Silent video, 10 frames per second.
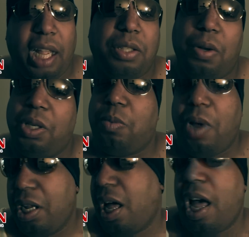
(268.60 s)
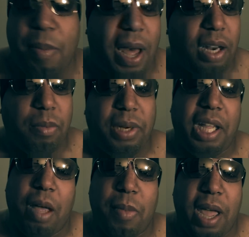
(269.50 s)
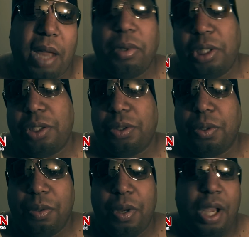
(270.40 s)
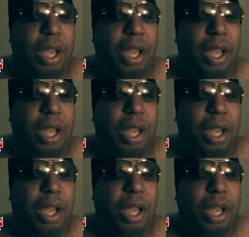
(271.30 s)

I told this one guy about him, and he got mad, which is true.